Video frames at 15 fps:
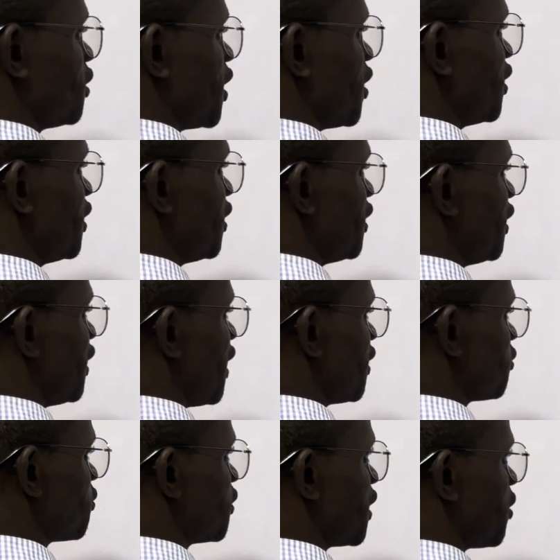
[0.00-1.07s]
now the
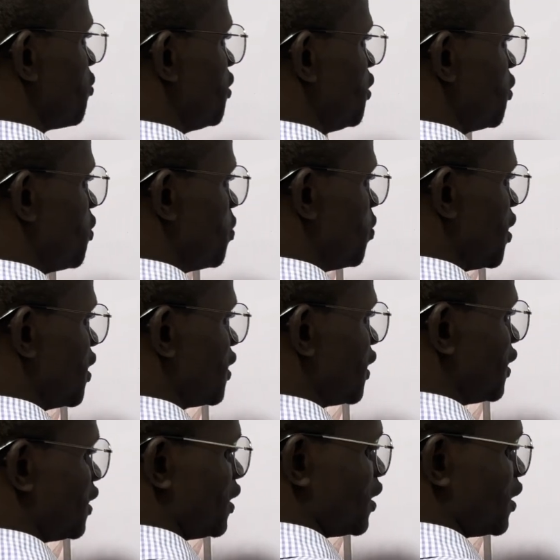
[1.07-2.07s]
last one that we need to replace is